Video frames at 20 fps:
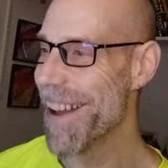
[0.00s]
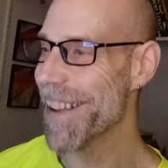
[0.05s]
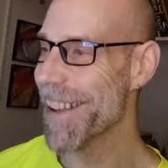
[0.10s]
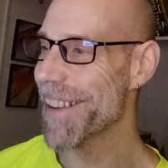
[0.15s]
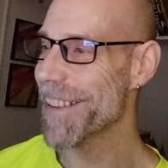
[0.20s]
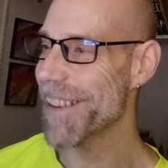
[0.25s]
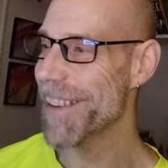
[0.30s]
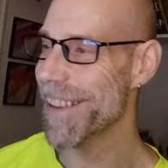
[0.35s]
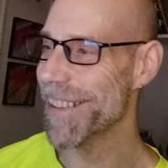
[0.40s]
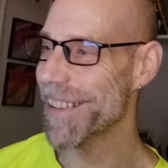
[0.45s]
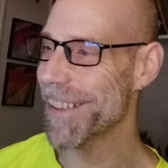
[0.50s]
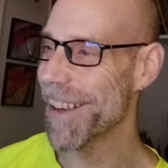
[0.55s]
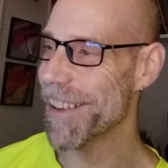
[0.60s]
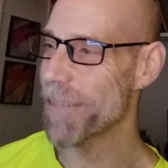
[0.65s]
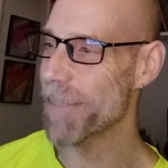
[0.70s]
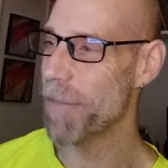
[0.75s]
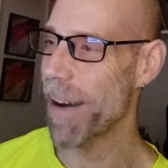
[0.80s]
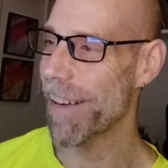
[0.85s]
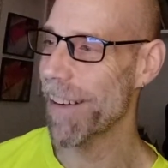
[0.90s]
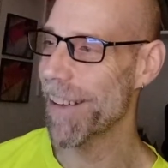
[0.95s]
Jay
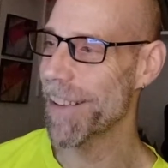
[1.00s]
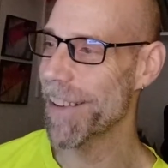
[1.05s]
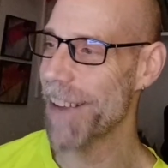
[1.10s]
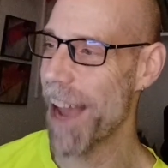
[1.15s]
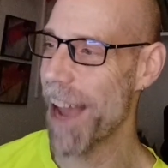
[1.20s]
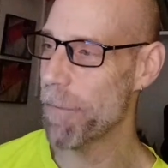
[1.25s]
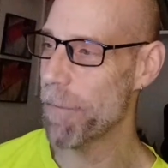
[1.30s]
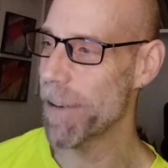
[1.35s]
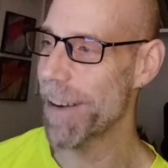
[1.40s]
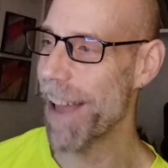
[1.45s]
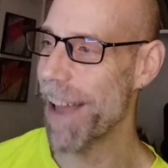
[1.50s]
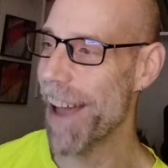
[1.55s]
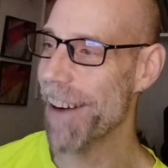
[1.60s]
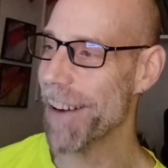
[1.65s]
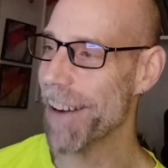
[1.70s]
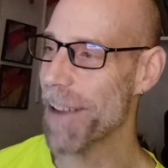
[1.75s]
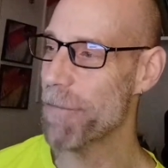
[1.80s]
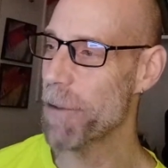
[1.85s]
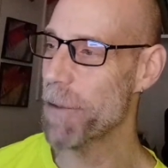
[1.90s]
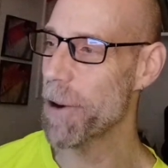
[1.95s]
says, my urge happened,
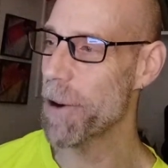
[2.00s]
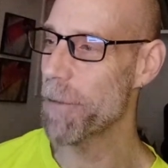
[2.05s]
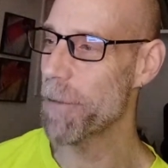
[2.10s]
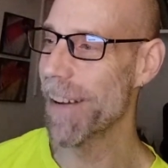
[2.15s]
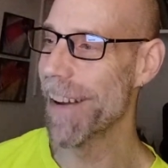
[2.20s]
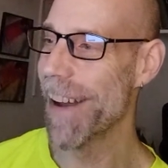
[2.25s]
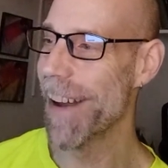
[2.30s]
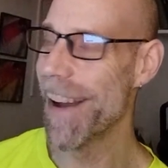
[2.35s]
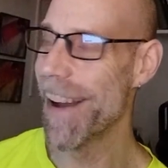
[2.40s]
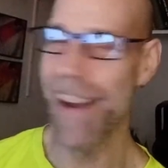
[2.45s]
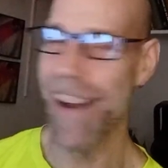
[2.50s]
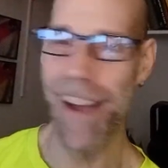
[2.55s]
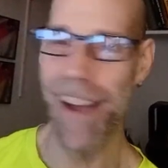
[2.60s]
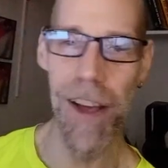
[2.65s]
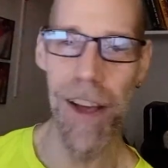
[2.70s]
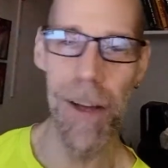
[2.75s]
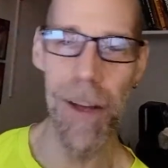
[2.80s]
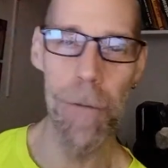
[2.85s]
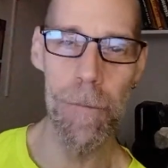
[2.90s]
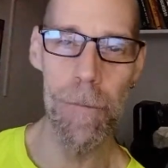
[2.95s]
howdy poop.
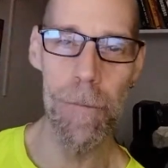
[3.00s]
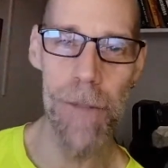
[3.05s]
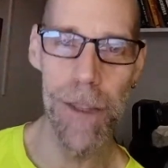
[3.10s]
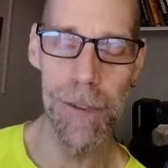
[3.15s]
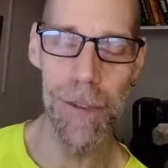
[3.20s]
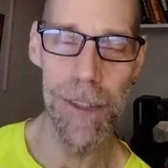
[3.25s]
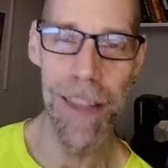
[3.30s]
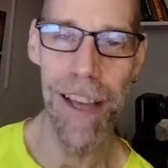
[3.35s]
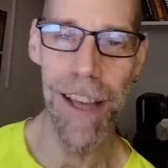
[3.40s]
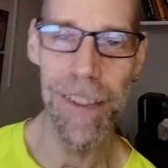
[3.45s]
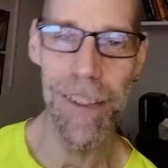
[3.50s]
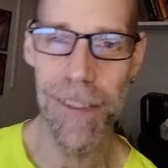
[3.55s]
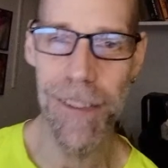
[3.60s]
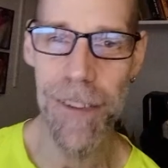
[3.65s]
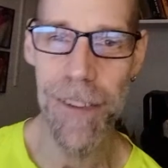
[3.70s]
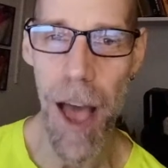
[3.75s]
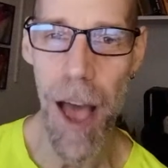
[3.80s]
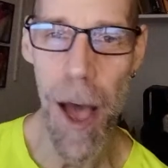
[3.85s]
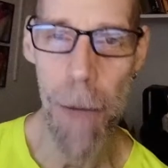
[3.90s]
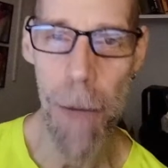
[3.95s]
You see, that's
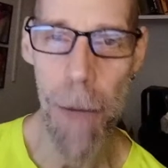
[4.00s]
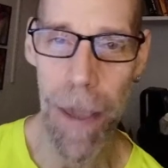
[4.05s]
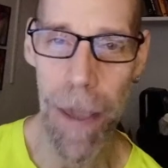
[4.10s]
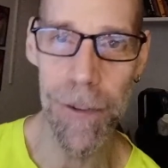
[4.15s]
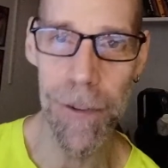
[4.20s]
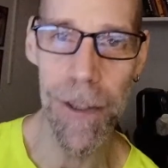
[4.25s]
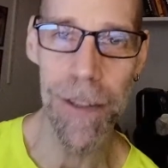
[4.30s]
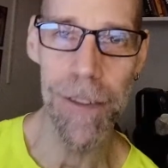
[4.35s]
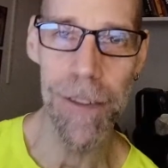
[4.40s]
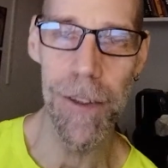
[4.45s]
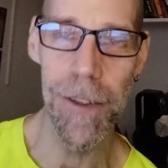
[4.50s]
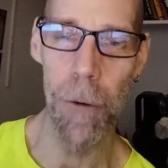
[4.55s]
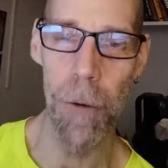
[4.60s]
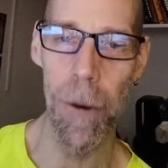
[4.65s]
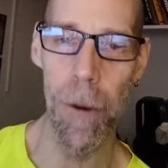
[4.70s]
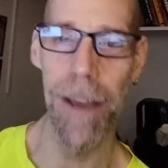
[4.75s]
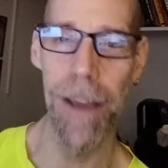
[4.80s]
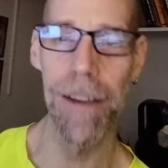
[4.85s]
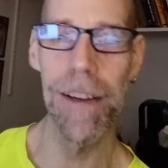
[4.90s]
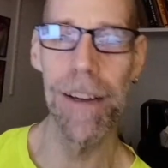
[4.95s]
amazing. You know
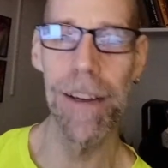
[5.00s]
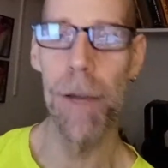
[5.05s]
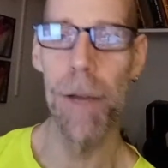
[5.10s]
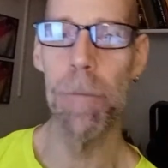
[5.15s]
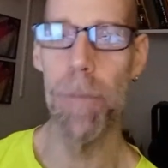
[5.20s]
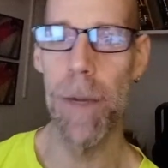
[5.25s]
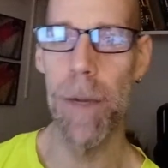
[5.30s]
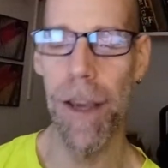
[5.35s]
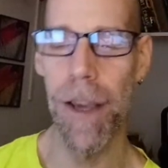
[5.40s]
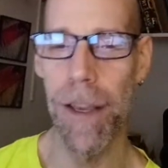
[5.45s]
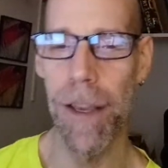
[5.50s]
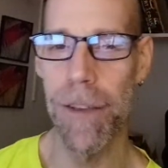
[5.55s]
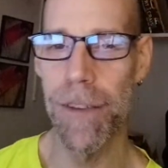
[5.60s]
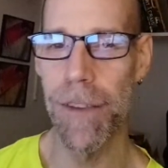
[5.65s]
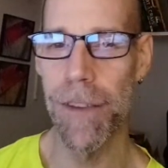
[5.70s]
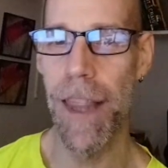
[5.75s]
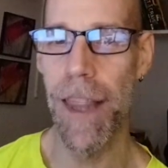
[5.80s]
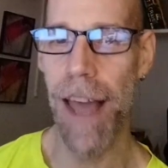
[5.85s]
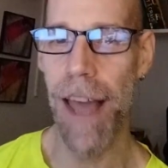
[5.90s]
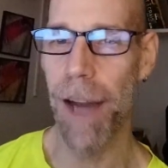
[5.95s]
why? Because
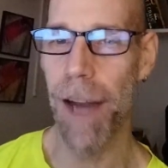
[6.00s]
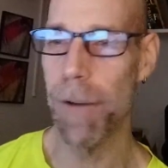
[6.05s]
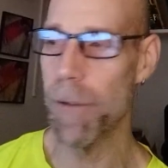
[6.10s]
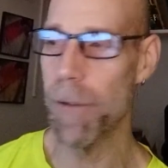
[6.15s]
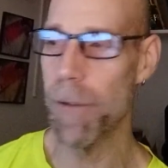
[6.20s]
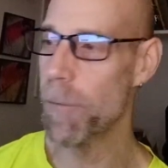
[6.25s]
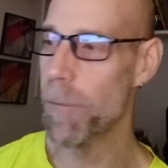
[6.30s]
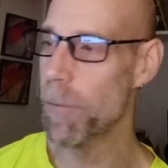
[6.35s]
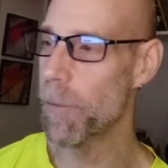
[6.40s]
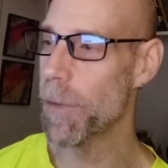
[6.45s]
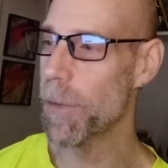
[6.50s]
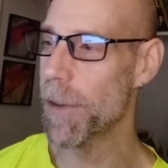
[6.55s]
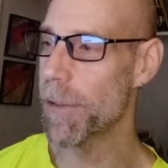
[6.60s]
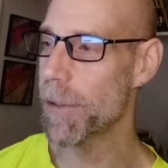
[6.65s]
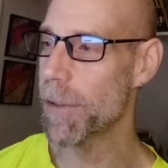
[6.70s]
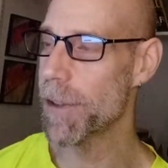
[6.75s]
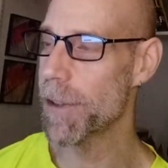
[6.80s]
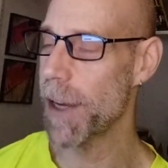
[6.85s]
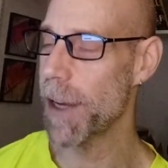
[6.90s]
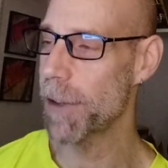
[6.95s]
that
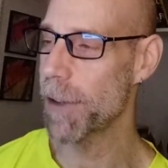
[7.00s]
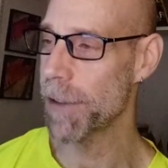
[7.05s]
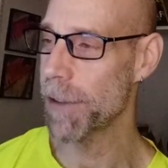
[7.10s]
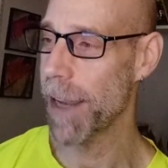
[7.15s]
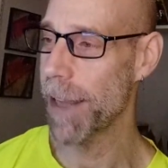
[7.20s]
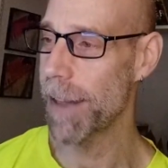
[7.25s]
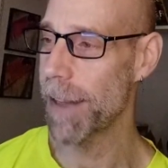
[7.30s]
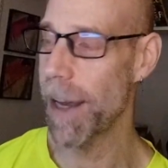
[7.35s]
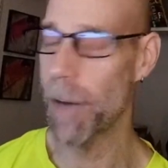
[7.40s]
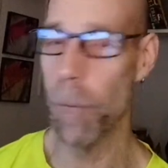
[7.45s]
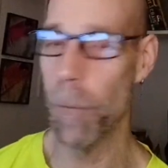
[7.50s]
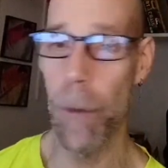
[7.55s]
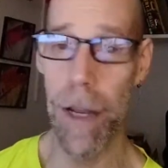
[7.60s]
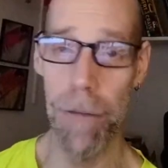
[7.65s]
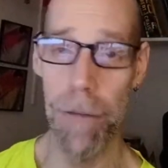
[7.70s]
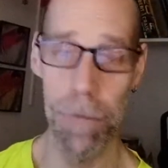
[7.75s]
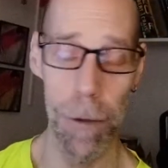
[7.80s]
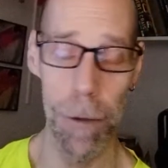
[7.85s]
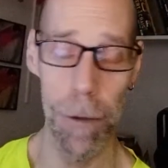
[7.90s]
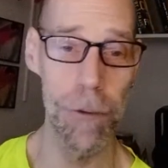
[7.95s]
Jace saying that when he
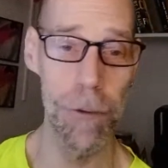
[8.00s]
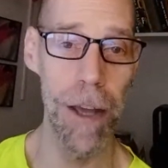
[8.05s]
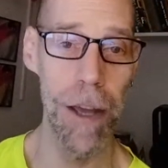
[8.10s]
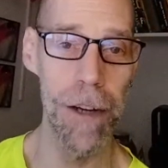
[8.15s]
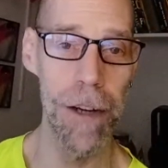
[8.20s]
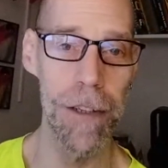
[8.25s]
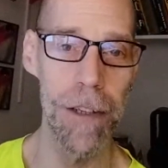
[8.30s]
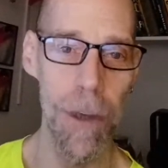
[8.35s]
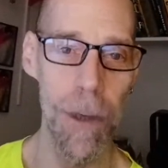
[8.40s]
first said it and